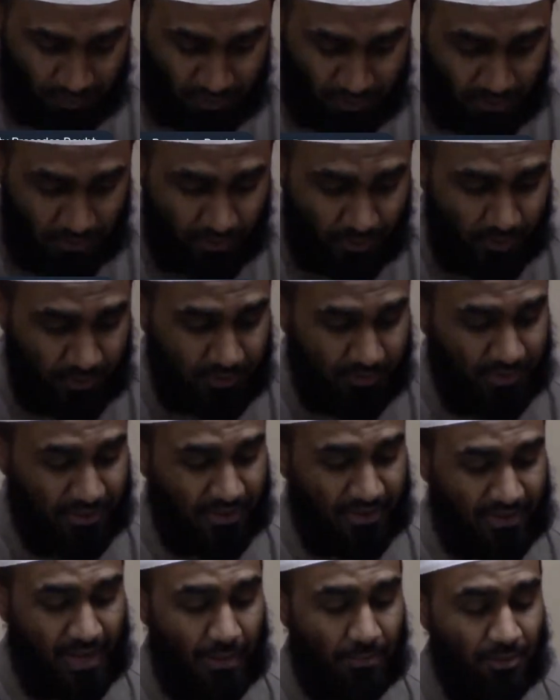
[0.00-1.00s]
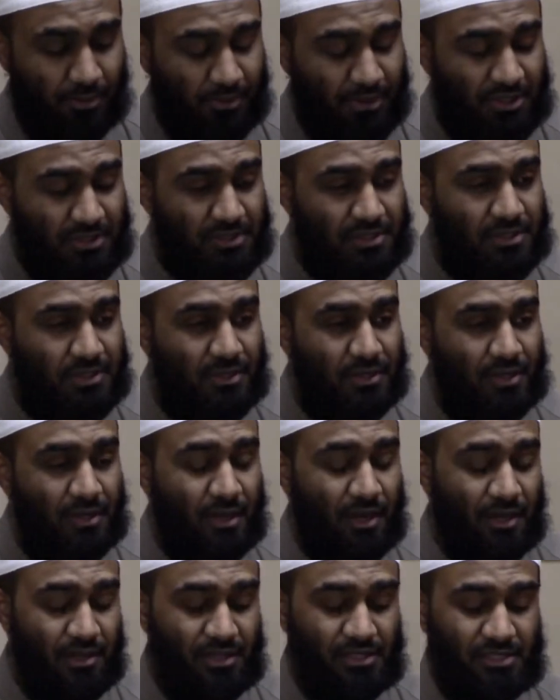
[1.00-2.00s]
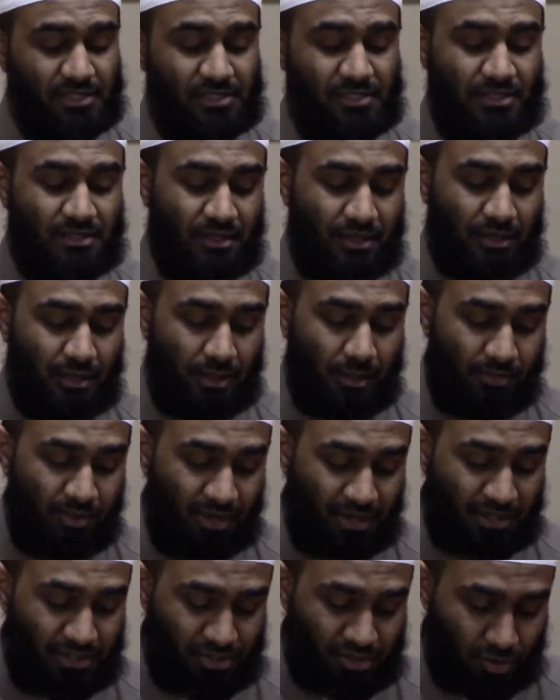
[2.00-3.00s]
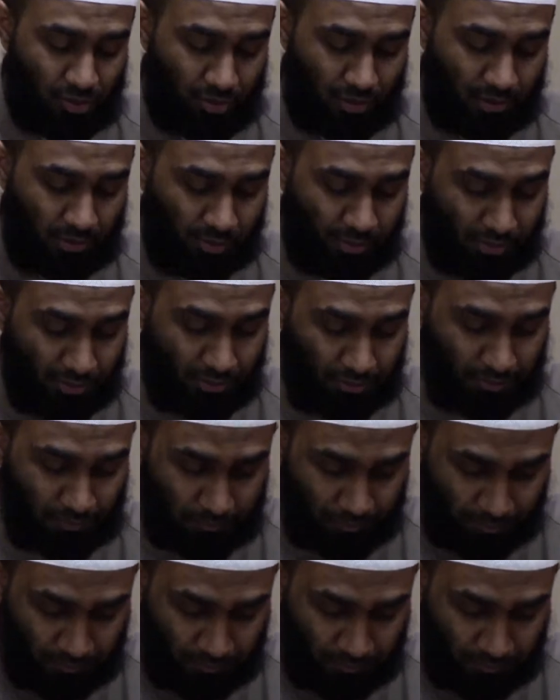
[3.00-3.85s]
So when we eat camel meat, this breaks your wudu.